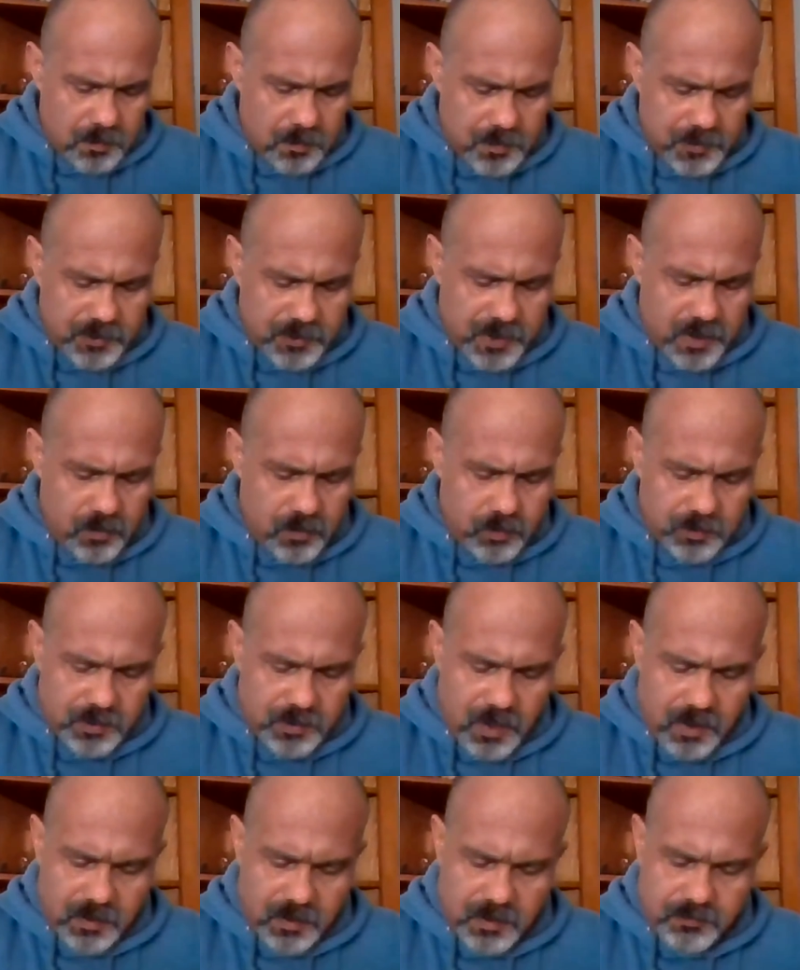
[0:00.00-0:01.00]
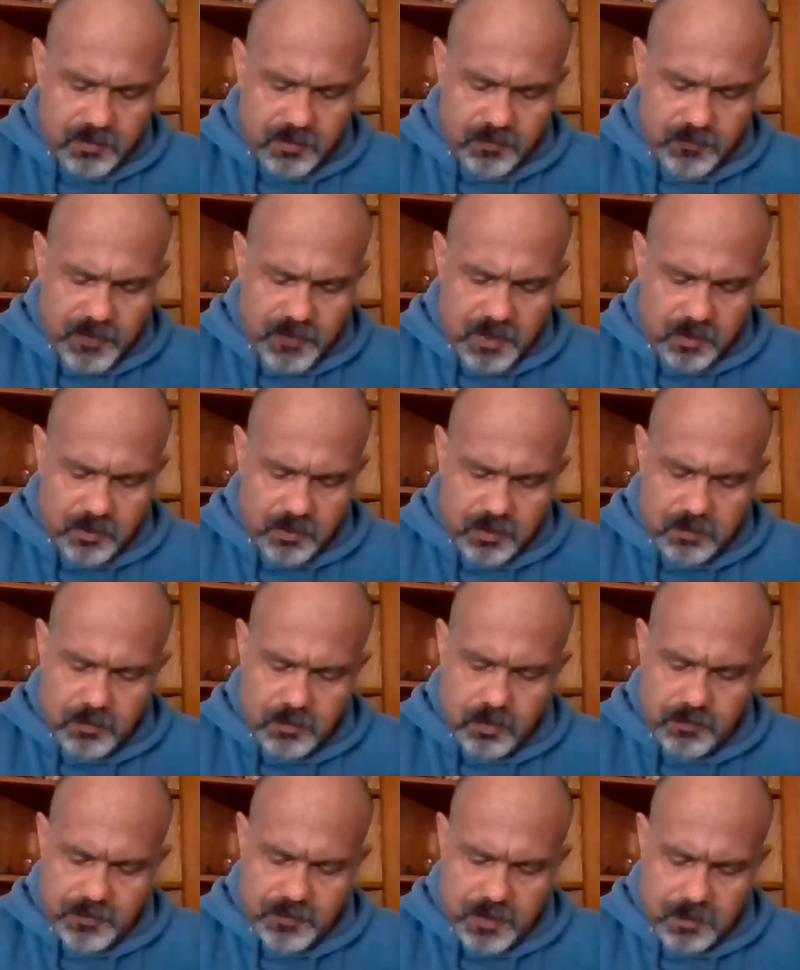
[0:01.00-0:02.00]
but they will not lift a finger to
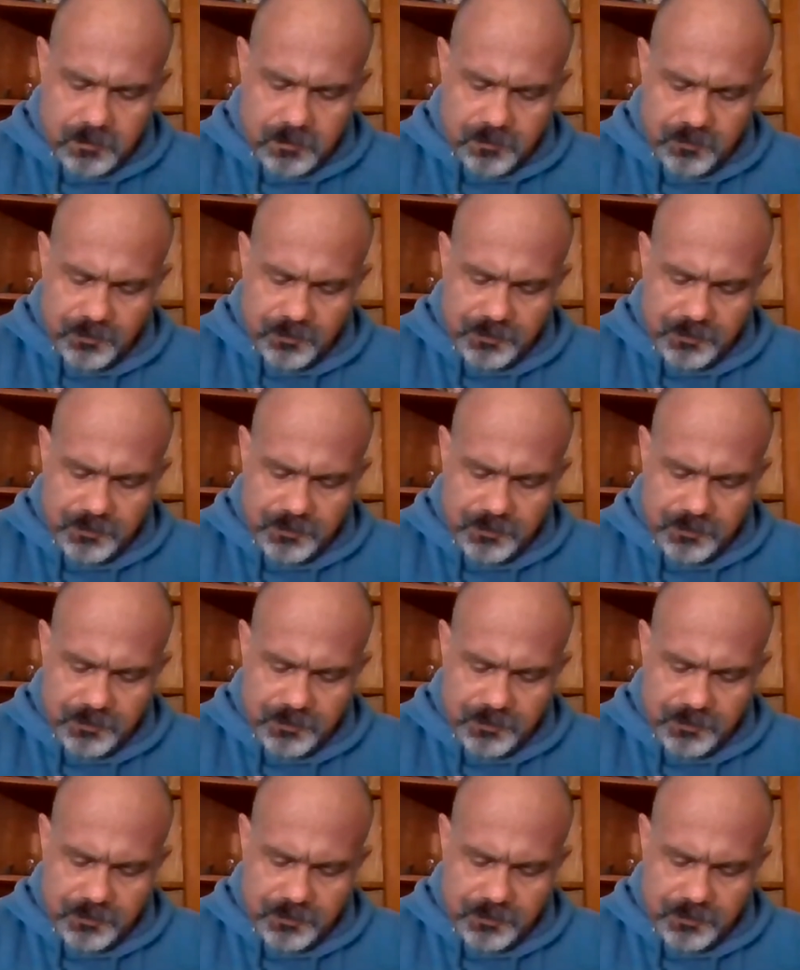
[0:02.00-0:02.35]
move them.